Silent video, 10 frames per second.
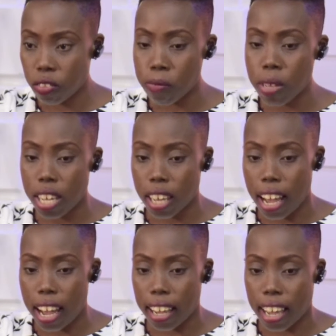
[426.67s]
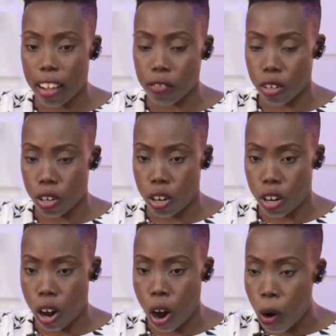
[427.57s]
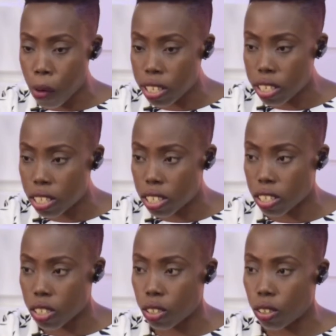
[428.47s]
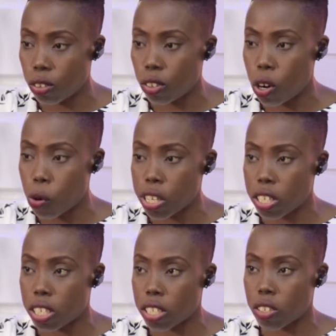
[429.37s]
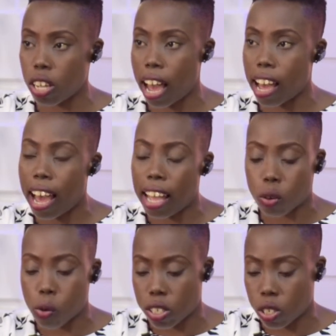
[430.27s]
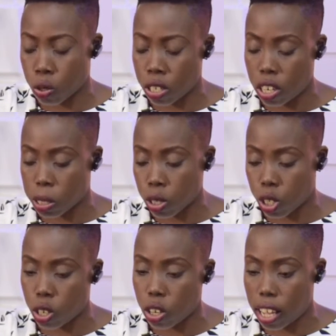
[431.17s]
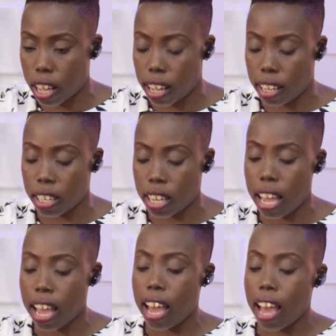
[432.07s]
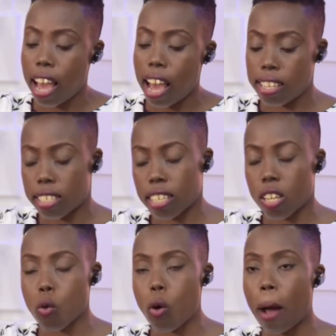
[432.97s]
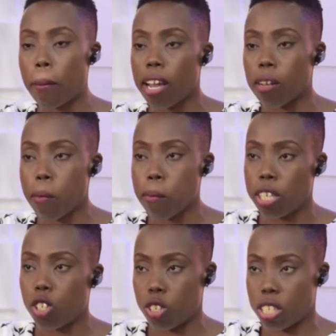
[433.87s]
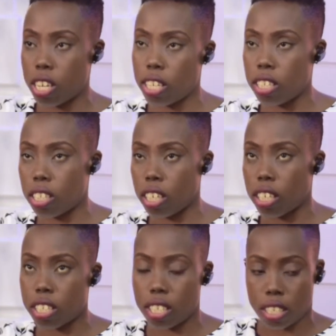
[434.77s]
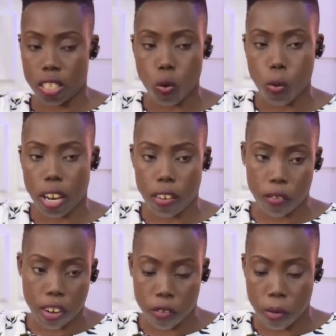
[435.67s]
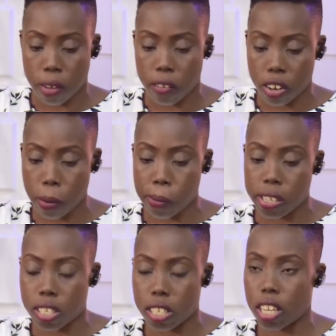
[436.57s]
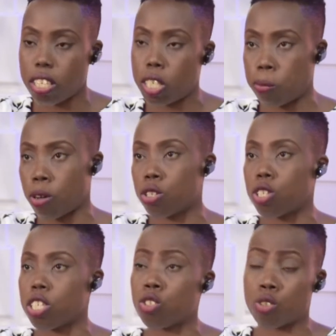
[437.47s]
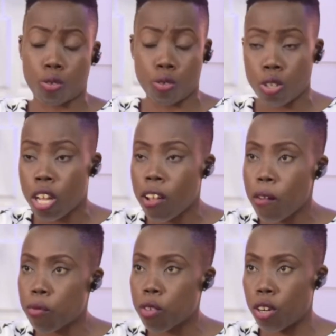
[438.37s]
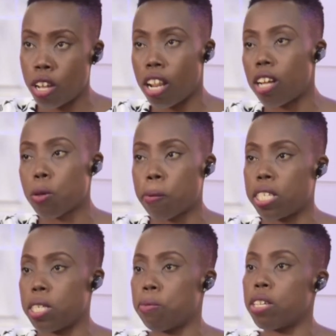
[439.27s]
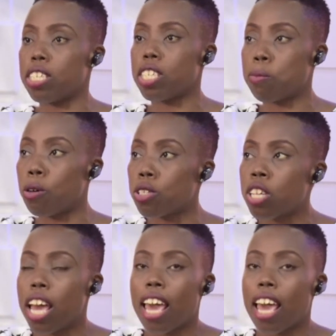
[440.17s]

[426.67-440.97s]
I have always, always had questions when I was much younger, and asking why am I being treated in a certain way different from every other person. In sports, in school, you're not allowed to participate in sports.